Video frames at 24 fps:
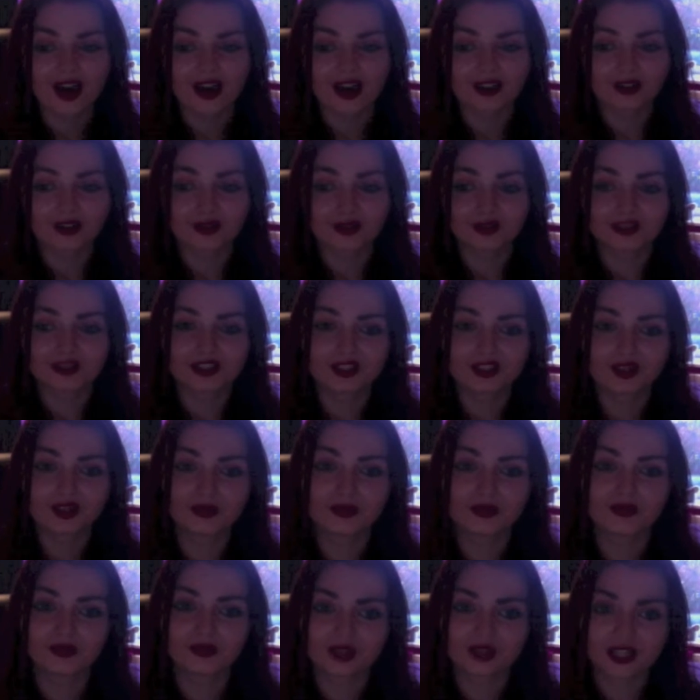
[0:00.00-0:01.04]
So it did come
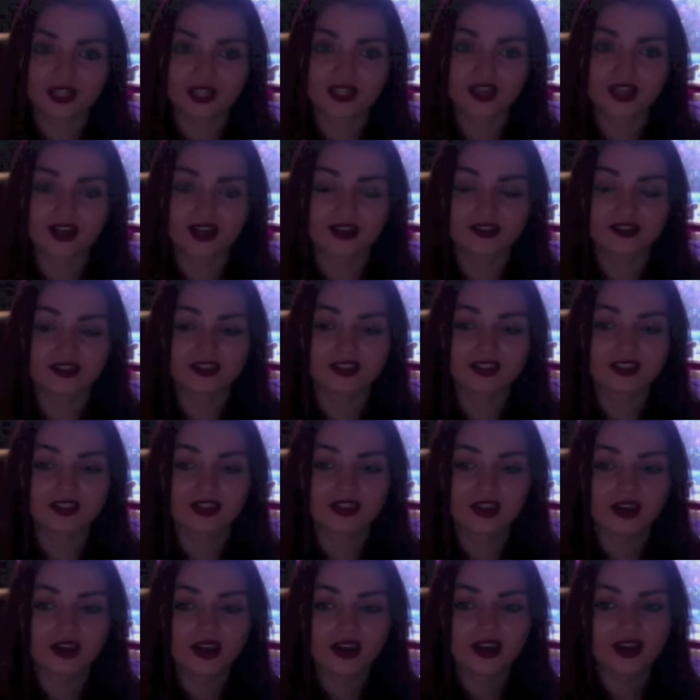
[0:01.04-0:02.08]
in really handy,
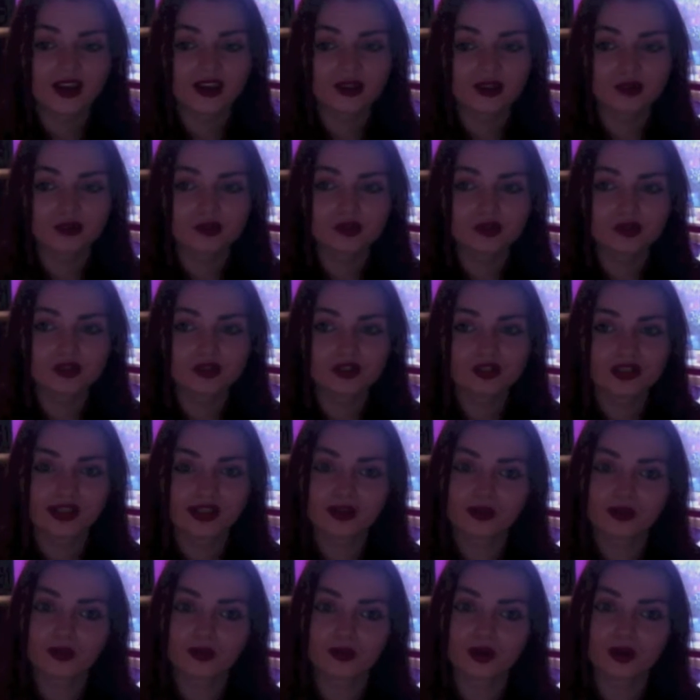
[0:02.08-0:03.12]
and it was good
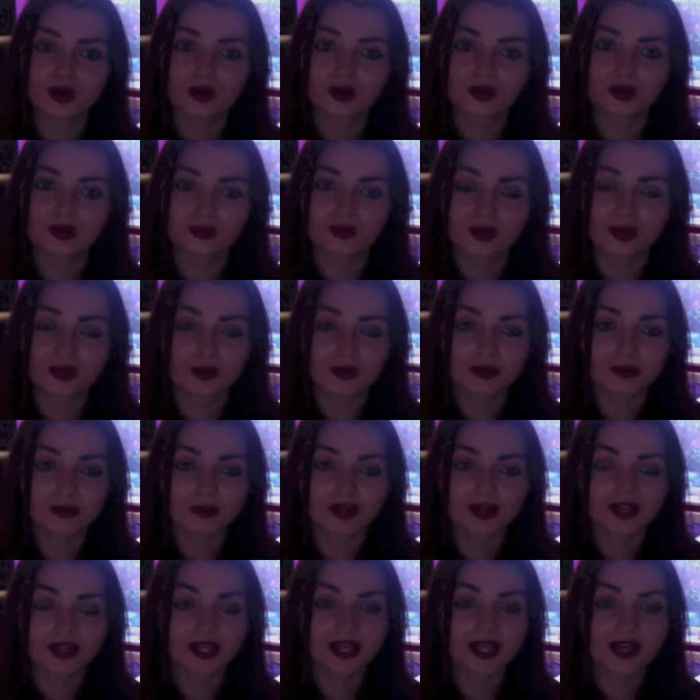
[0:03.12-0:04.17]
getting to work with people in my
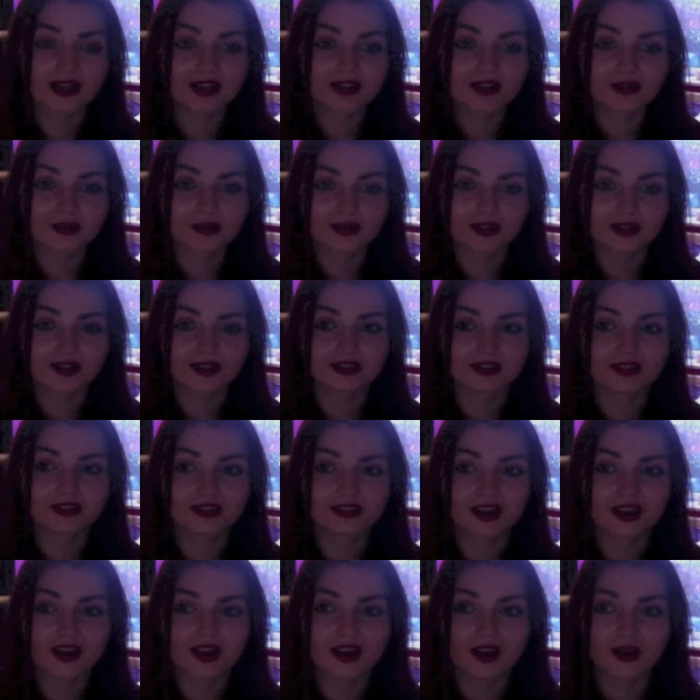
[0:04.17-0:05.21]
class because
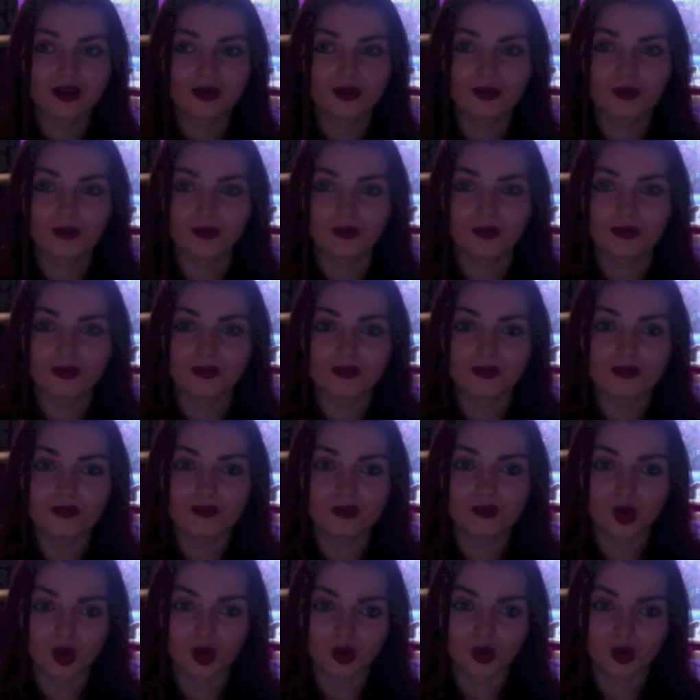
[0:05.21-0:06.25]

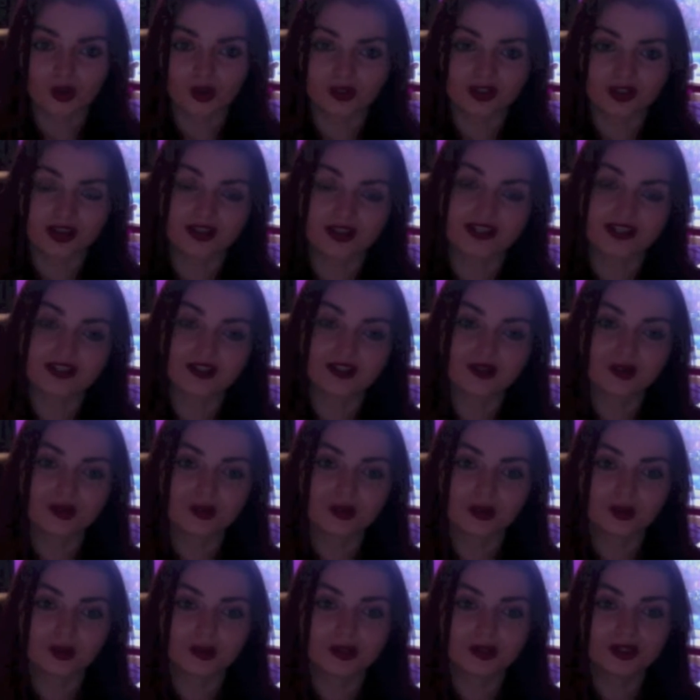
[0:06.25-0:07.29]
we all kind of didn't know what
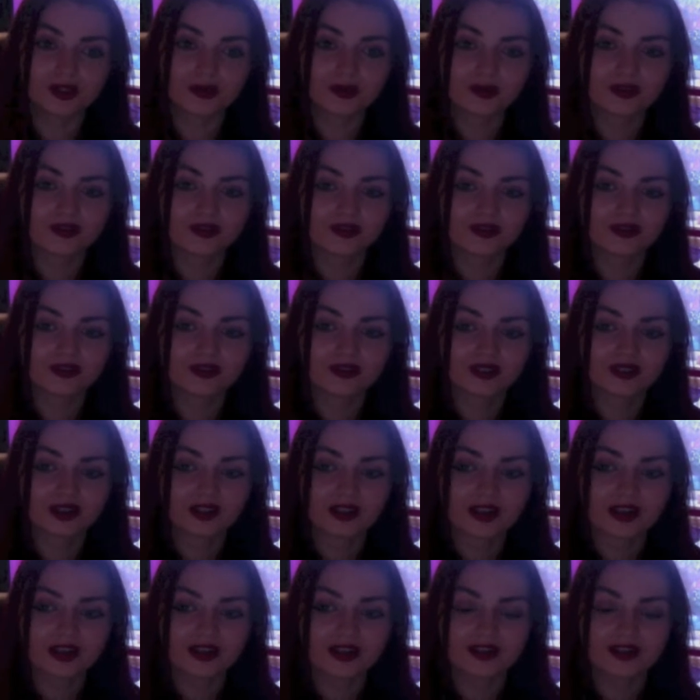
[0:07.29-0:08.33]
we were doing,
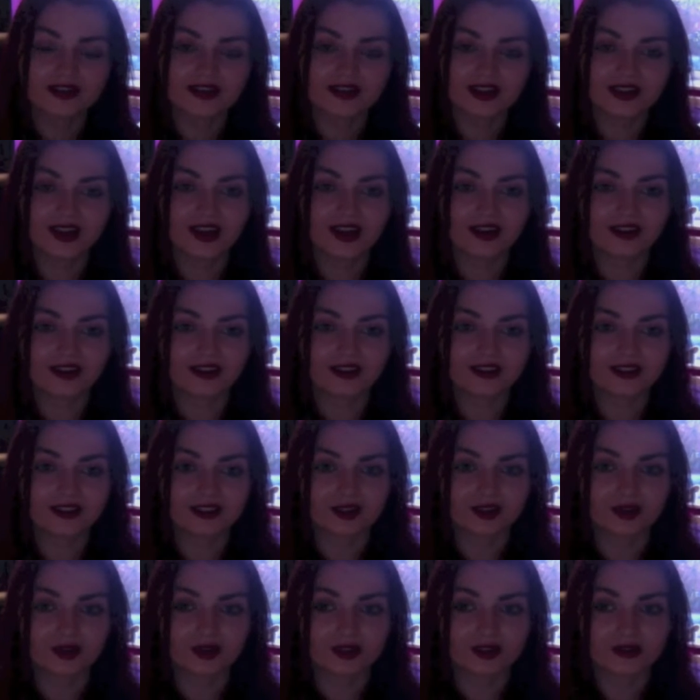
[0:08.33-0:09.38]
and it
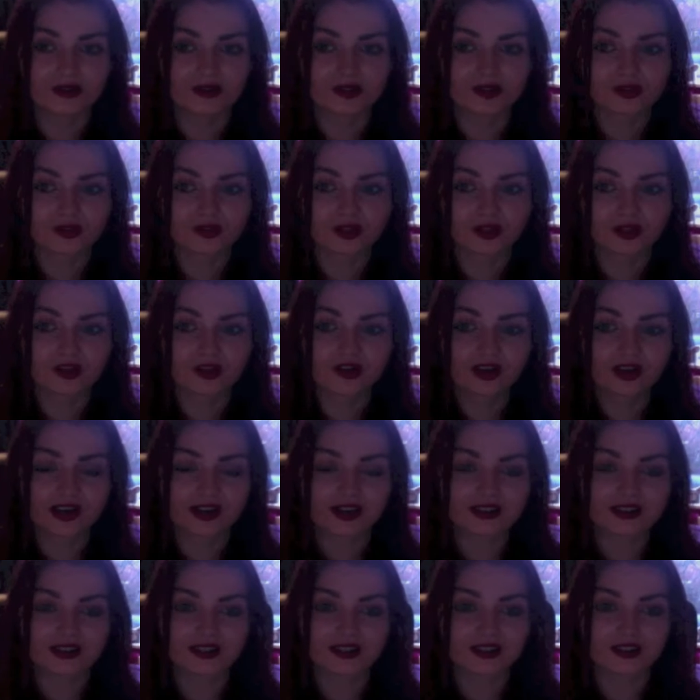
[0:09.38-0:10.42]
all gave us a really good
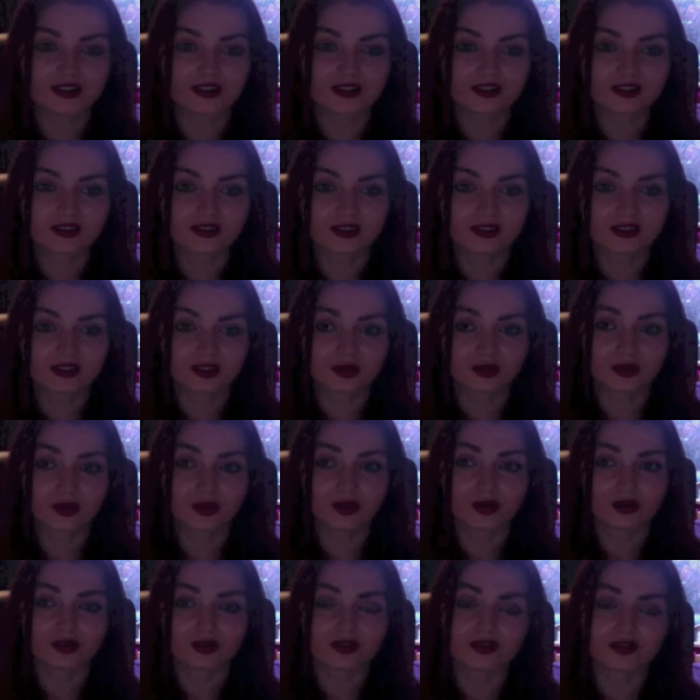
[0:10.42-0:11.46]
idea as we all
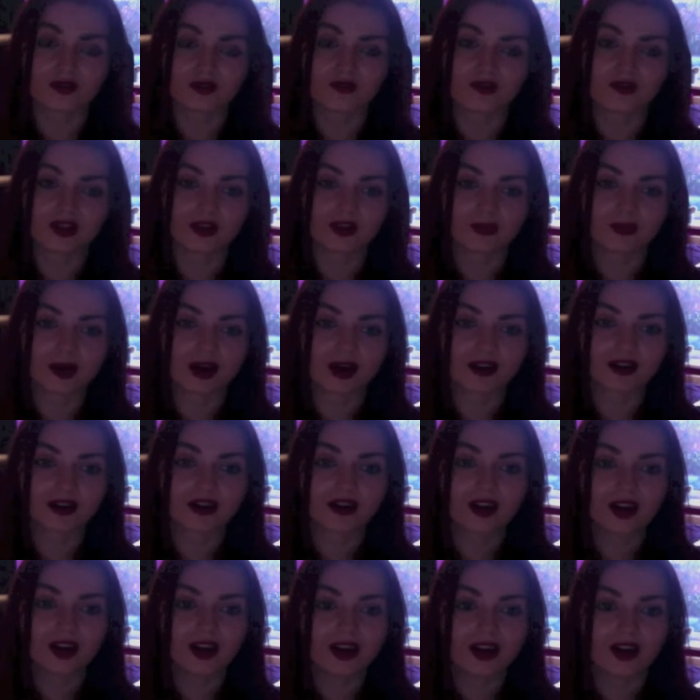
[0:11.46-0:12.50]
got the same feedback,
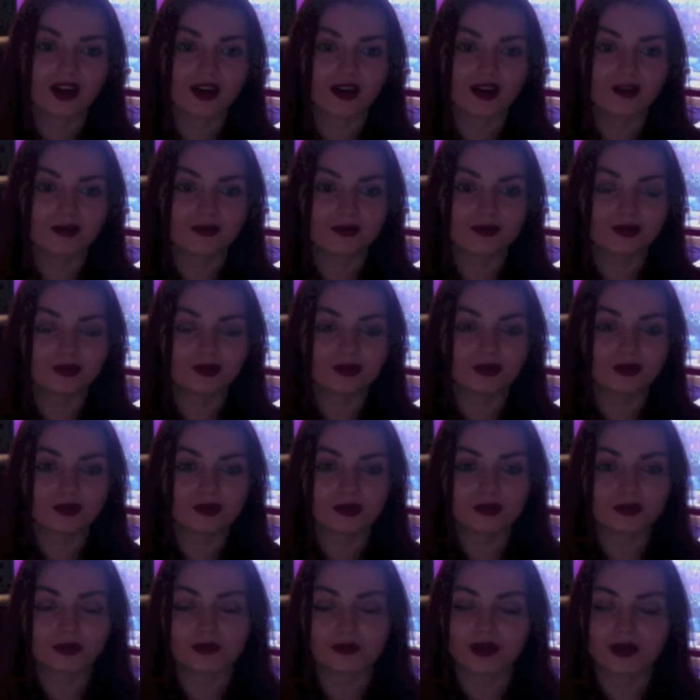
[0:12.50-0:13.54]
and we'll be
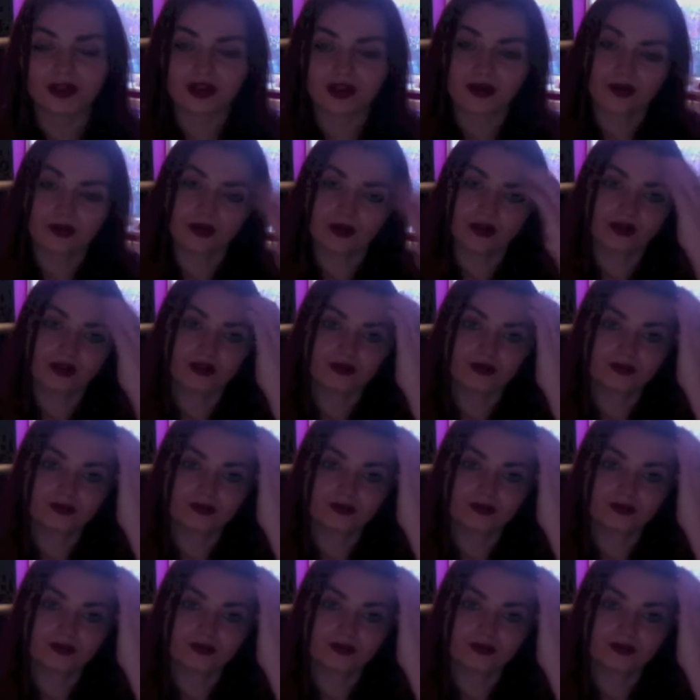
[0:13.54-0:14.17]
able to make our